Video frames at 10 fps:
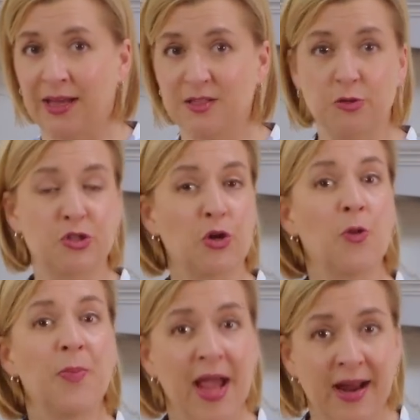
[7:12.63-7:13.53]
So
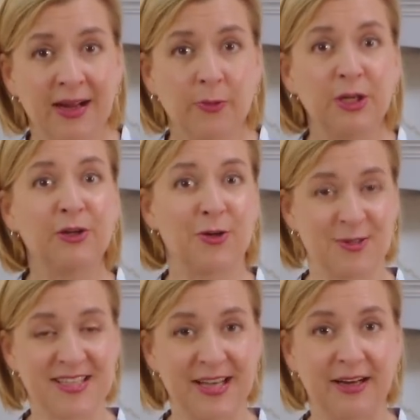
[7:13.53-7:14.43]
don't panic when you don't
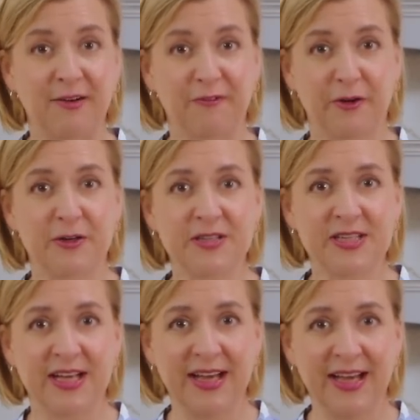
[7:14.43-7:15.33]
see it at first.